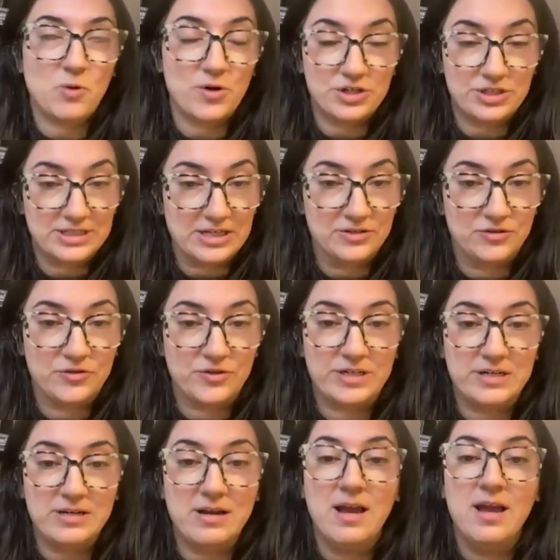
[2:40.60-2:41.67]
quarter
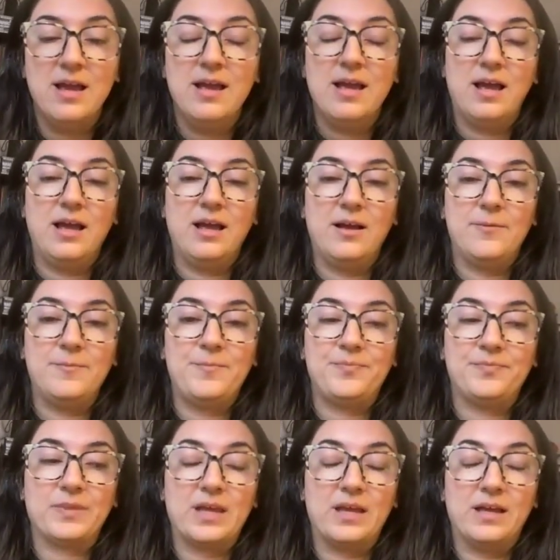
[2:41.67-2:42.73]
century,
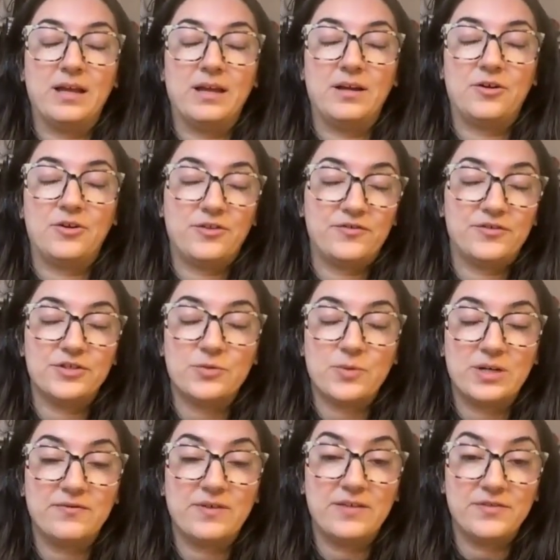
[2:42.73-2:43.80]
or the first
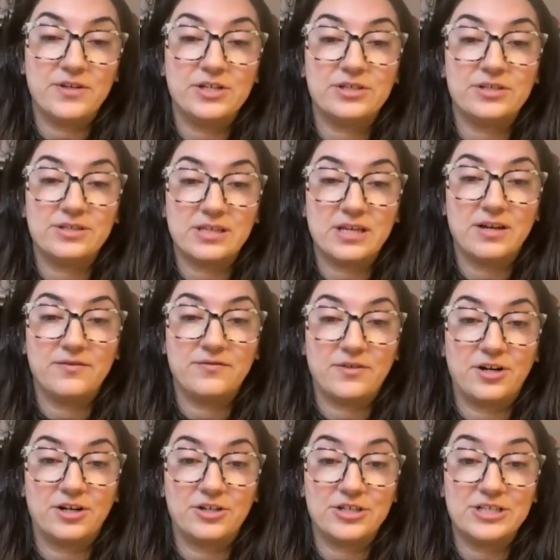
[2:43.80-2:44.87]
25 years of
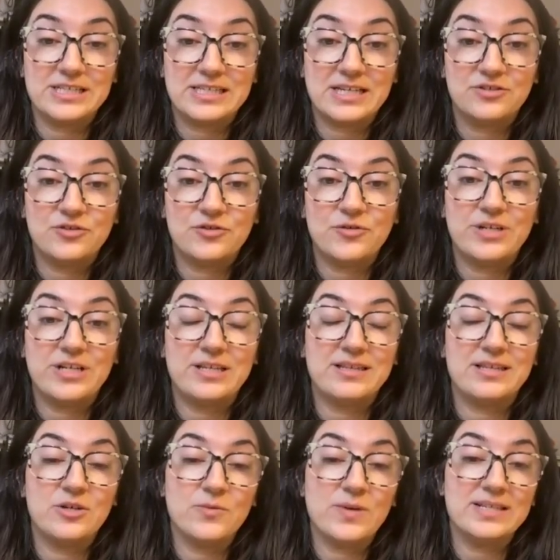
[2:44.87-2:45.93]
our current
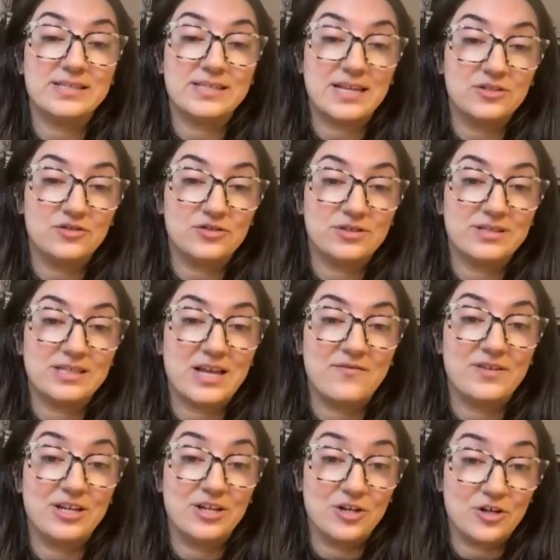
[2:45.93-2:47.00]
century, U.S. sanctions
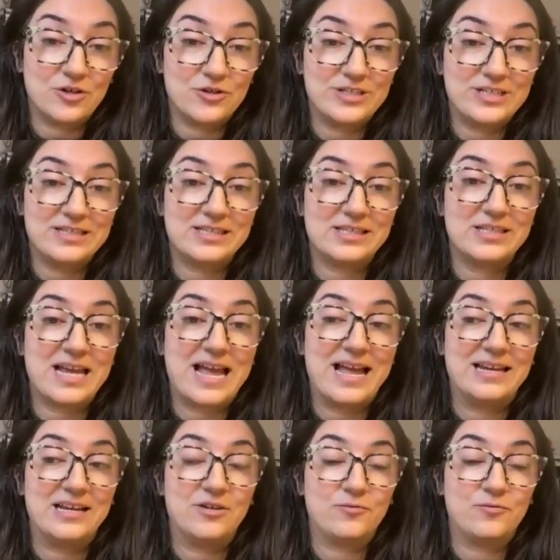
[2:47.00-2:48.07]
have increased
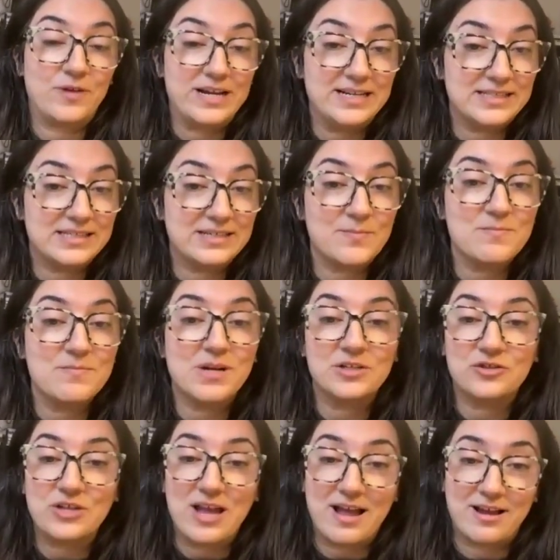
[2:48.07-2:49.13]
at a rate
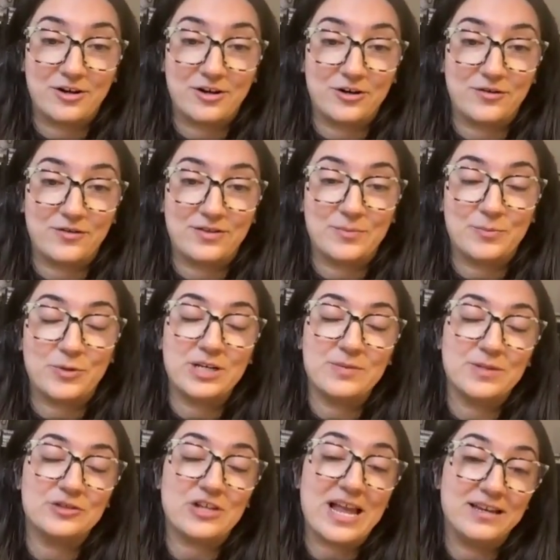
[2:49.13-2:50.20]
much higher than
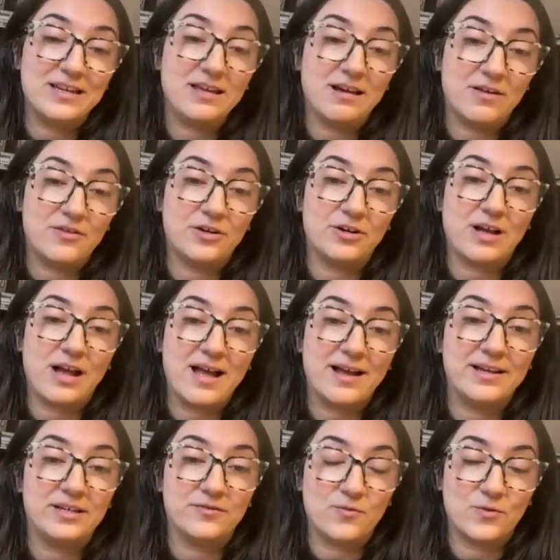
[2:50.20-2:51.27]
pretty much any other
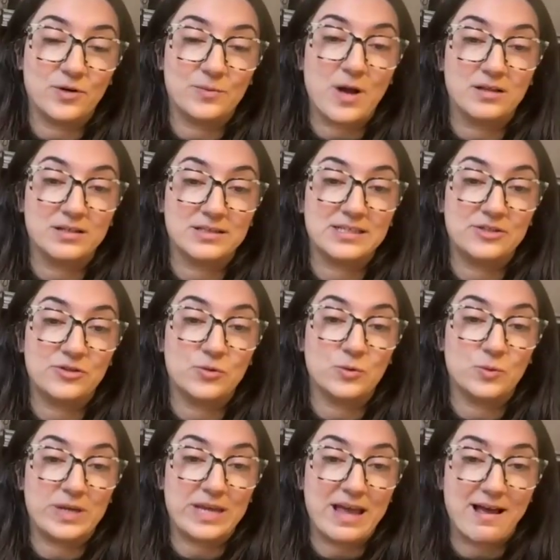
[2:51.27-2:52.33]
kind of foreign policy
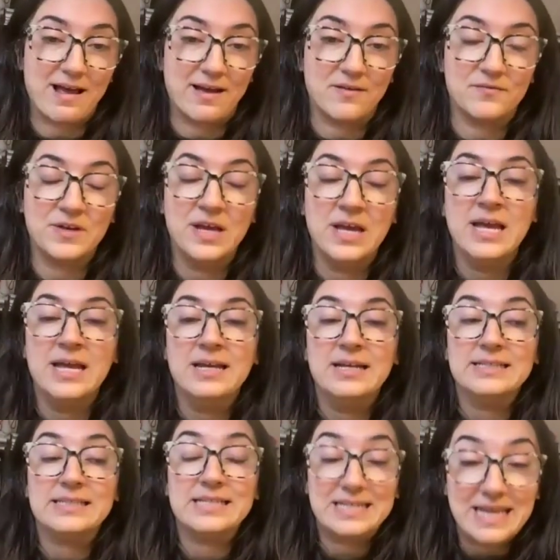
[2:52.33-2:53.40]
tool we have.
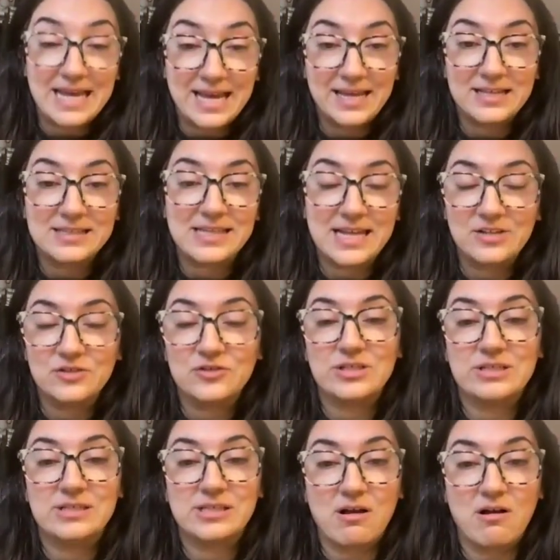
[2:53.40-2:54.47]
Today,
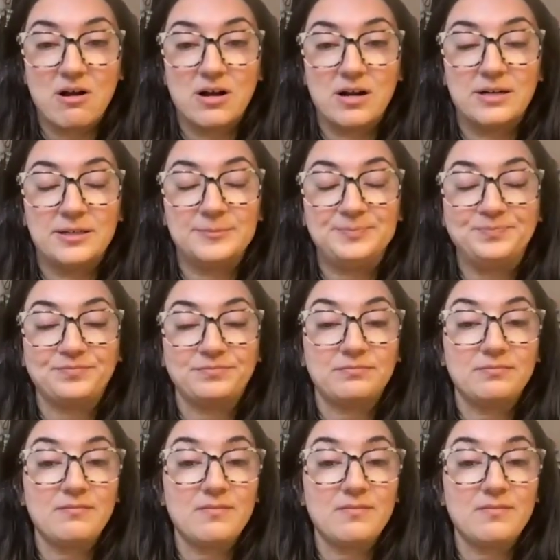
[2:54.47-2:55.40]
sanctions are